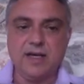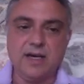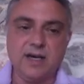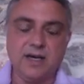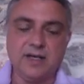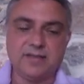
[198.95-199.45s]

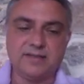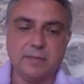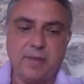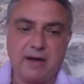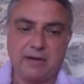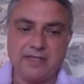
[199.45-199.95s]
uh,
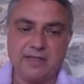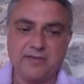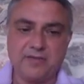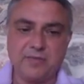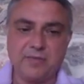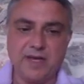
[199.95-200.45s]

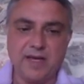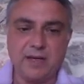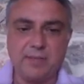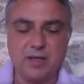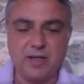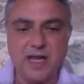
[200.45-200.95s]
separatism, and
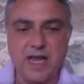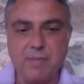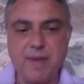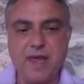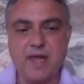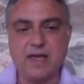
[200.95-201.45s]
about
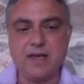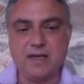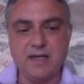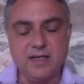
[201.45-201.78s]
keeping